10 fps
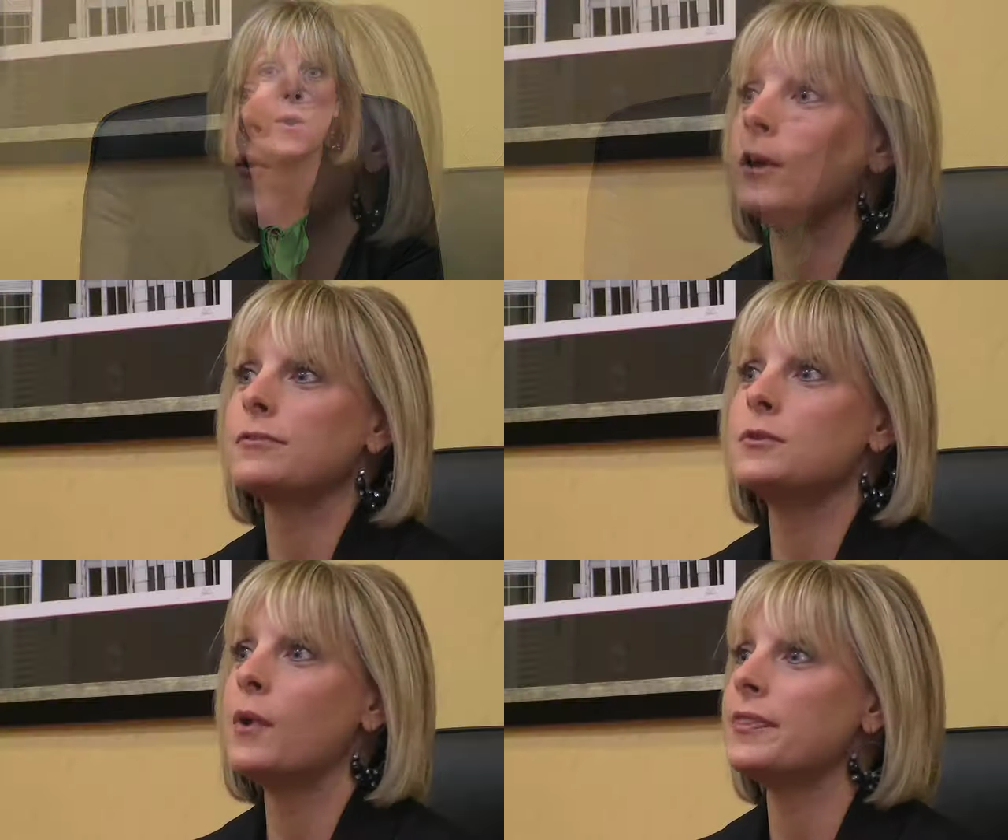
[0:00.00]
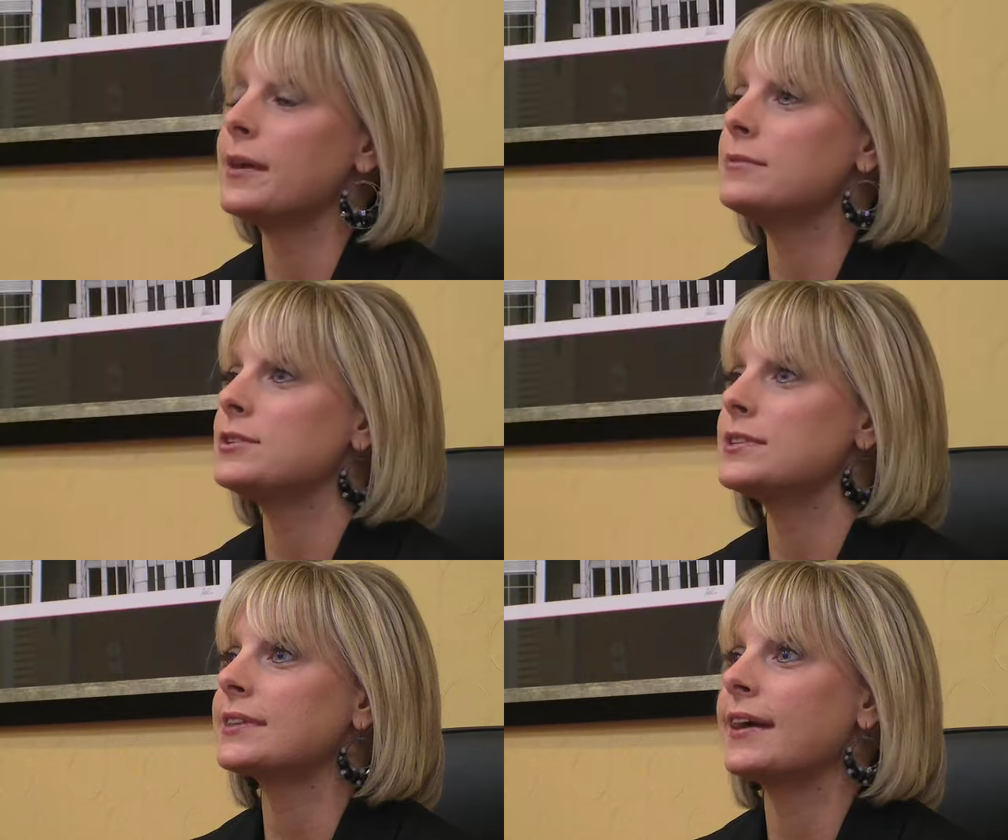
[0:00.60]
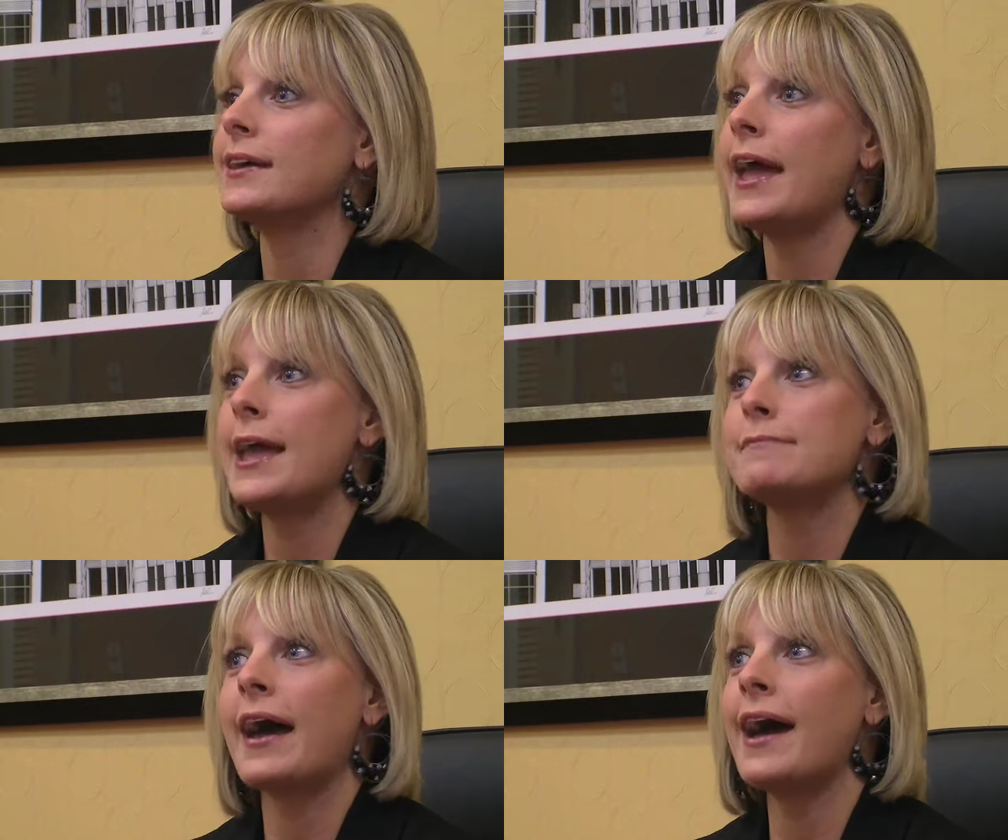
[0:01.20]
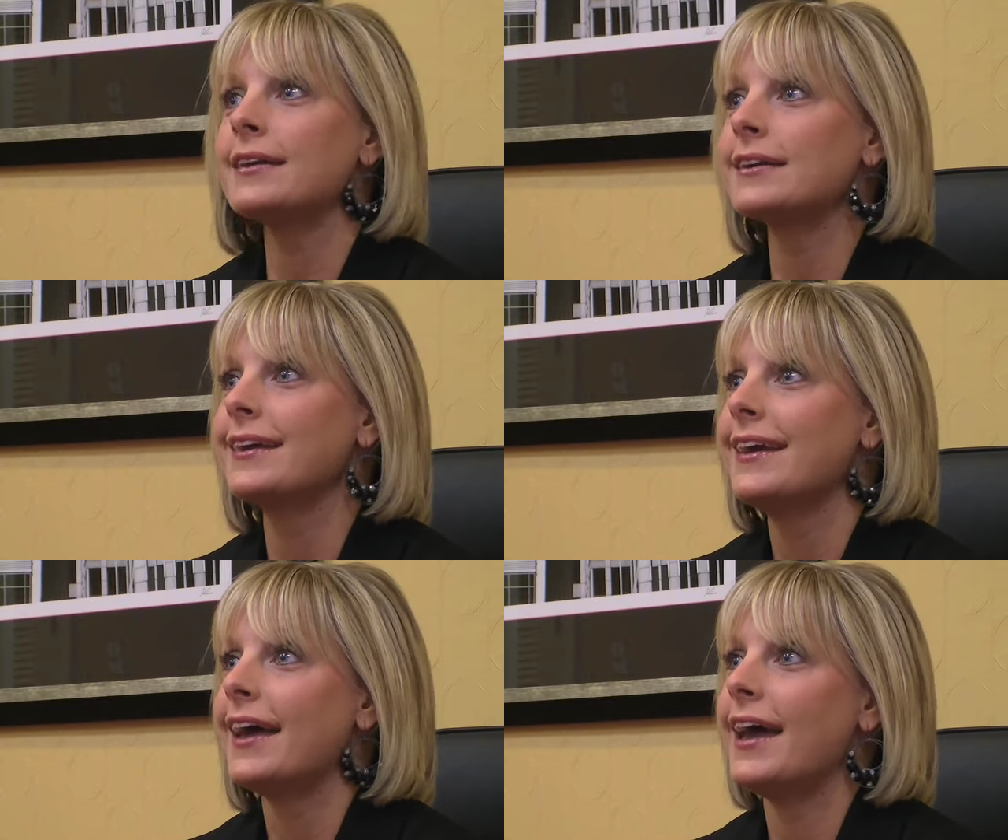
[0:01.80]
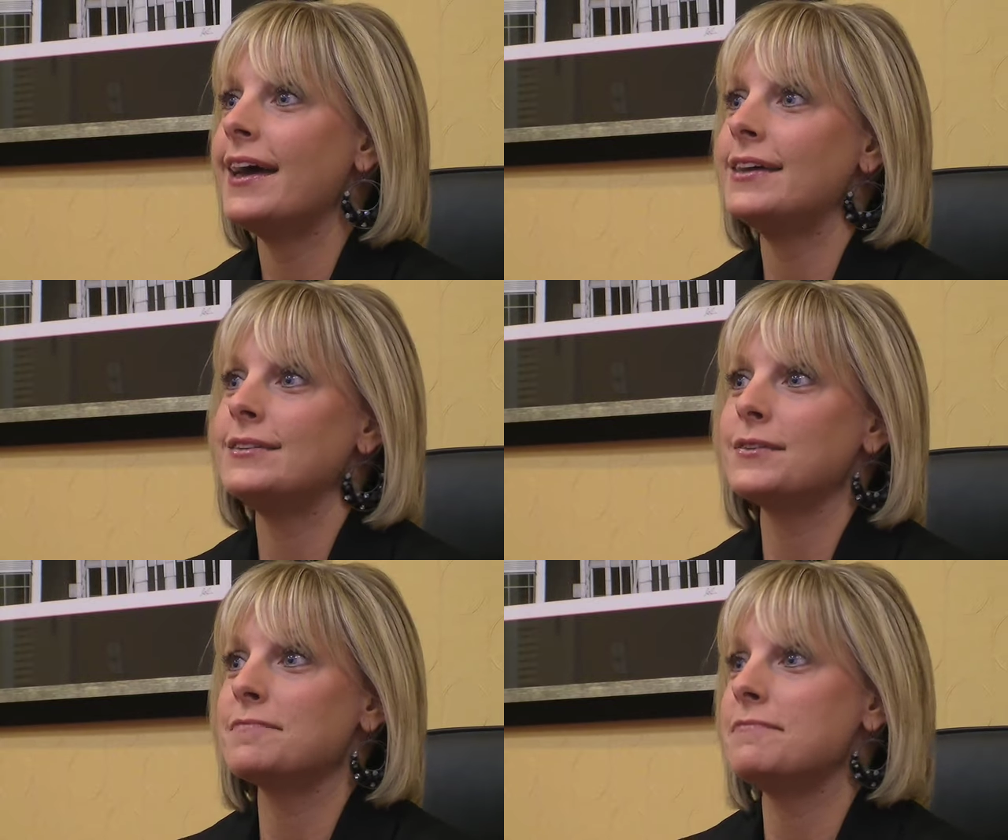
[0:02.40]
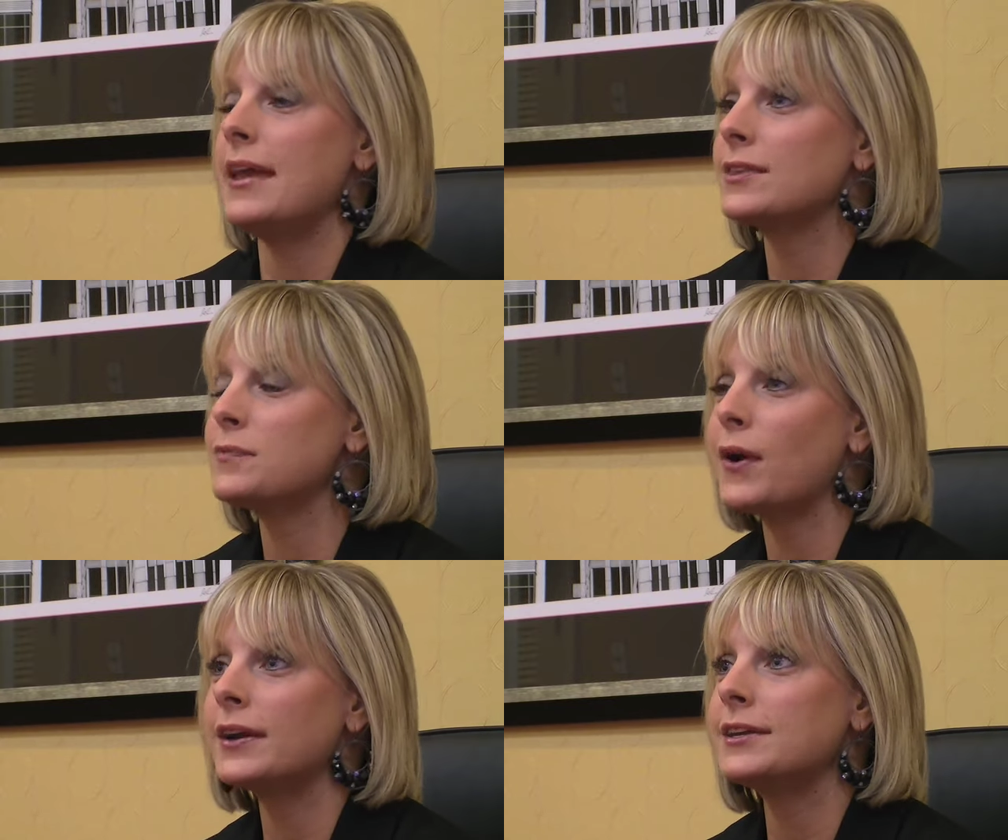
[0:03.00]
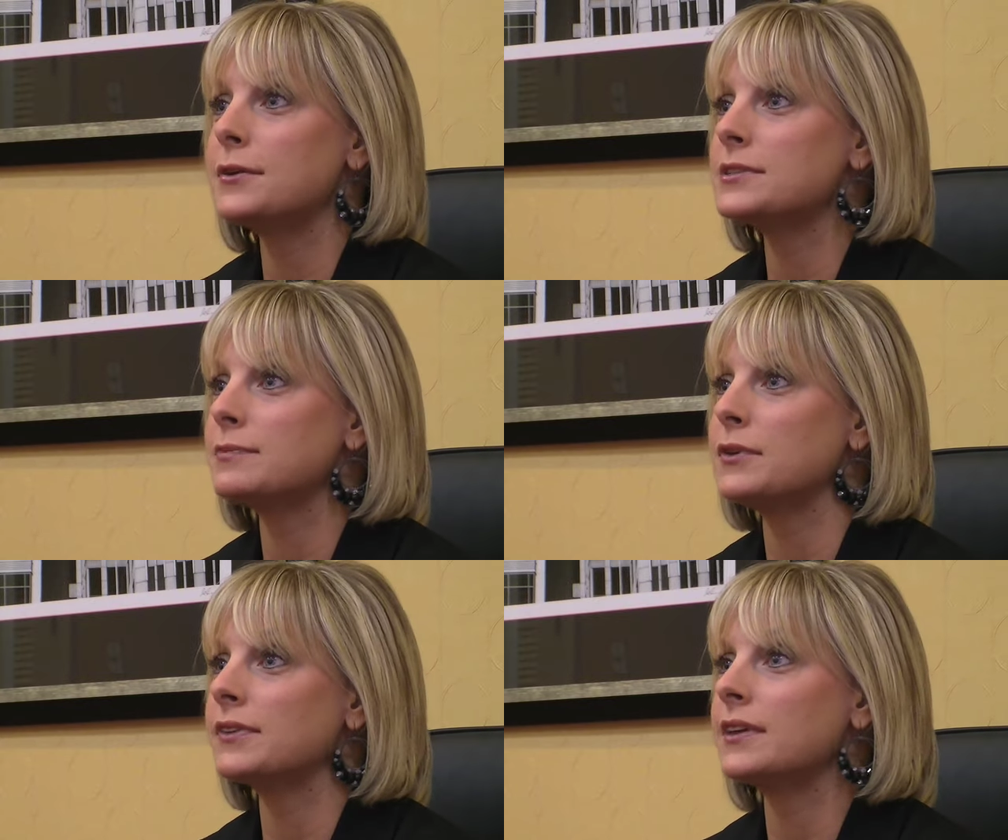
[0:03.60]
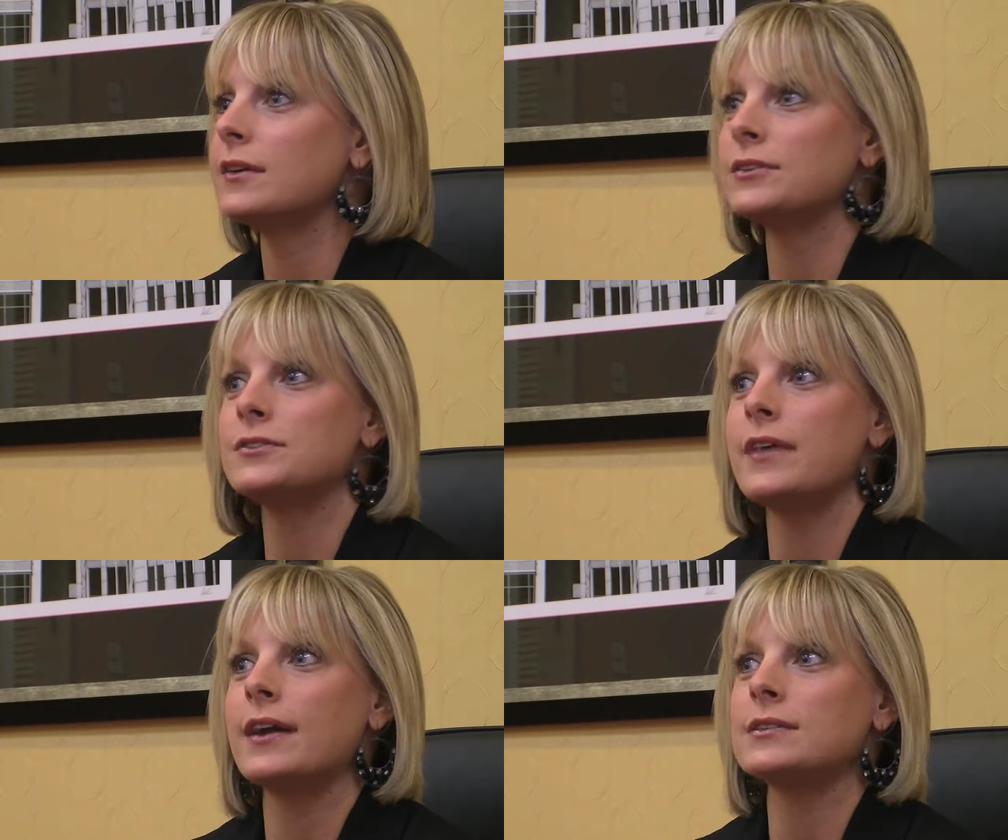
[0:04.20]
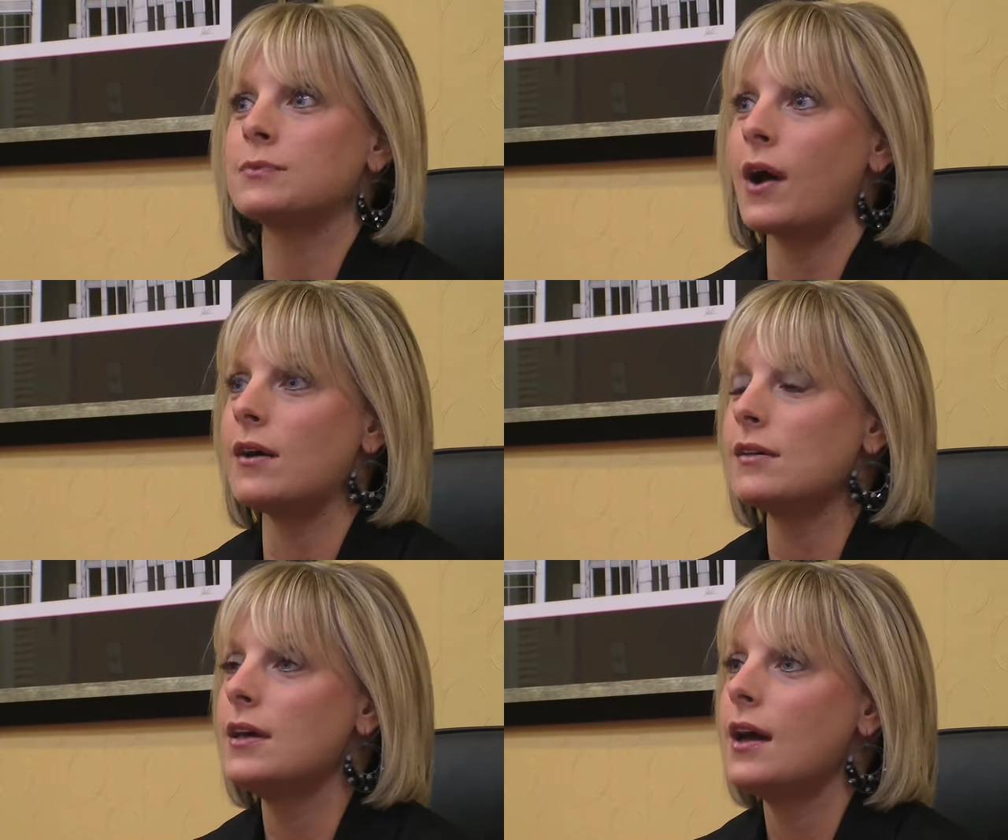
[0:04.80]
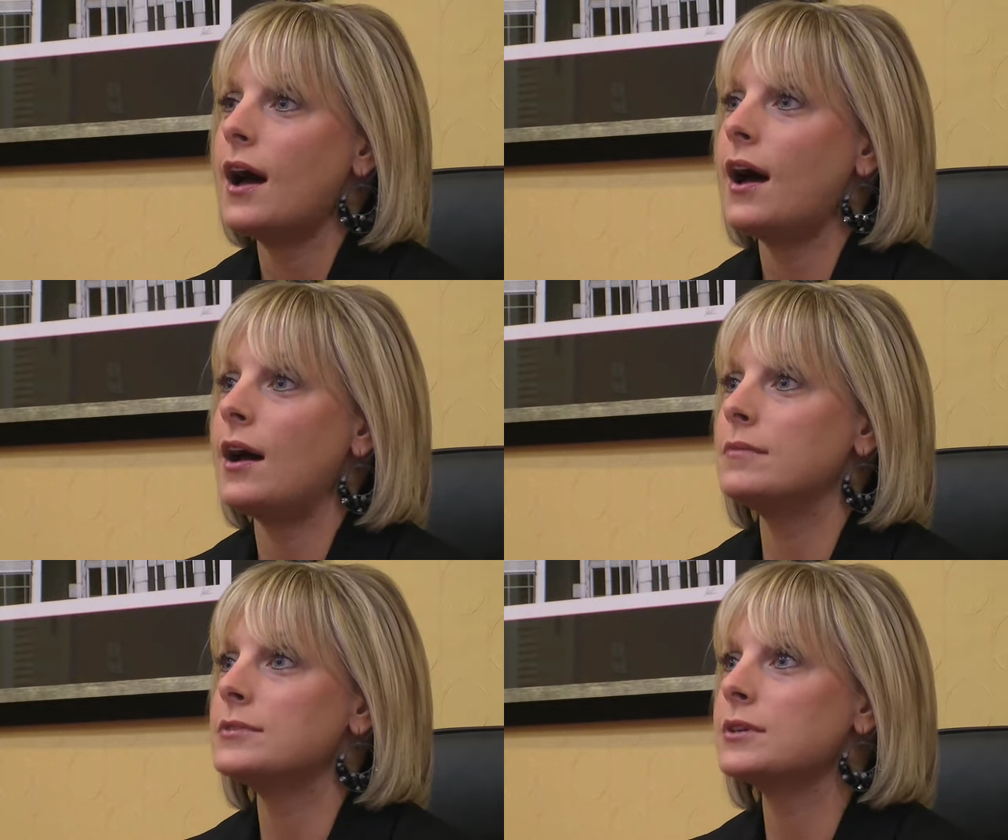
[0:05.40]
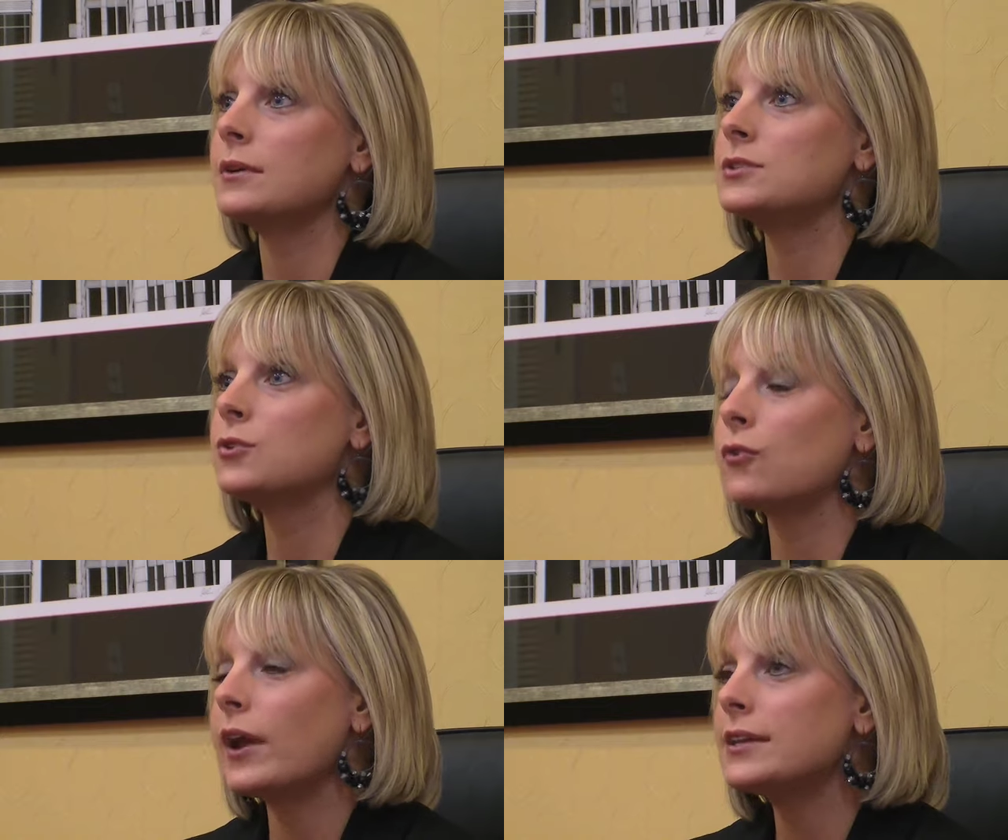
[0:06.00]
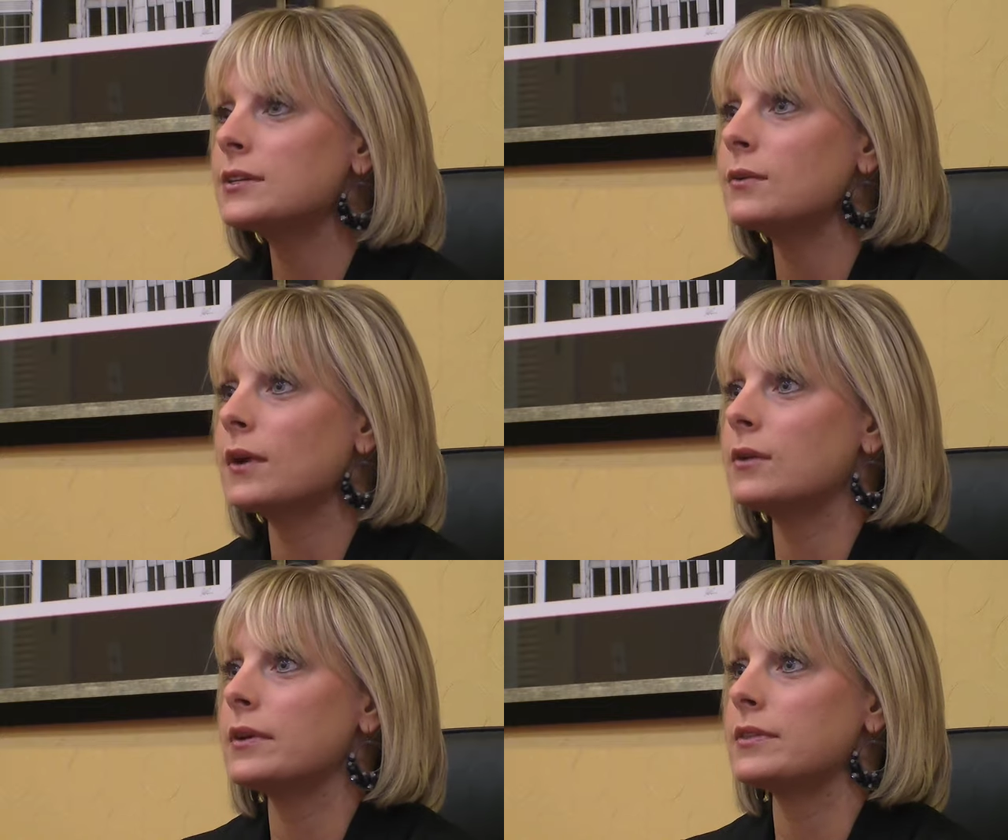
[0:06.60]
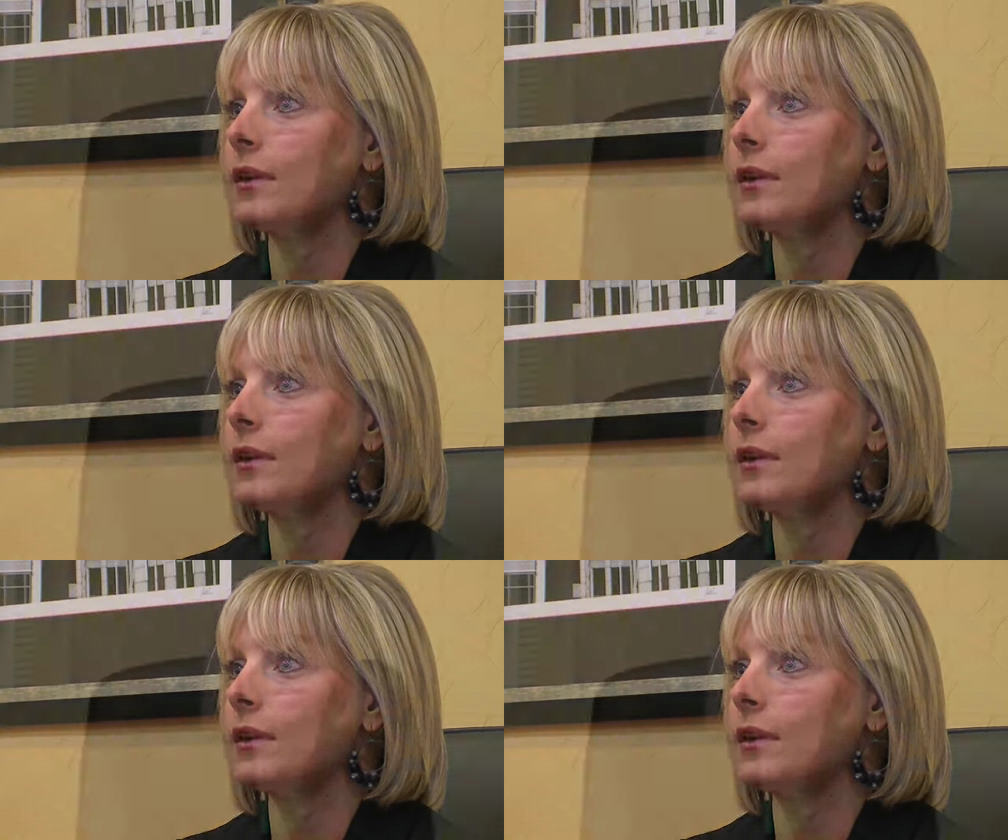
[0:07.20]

Or if you want them to just kind of hang back and make the party go smoothly, they'll do that as well. So it's great to work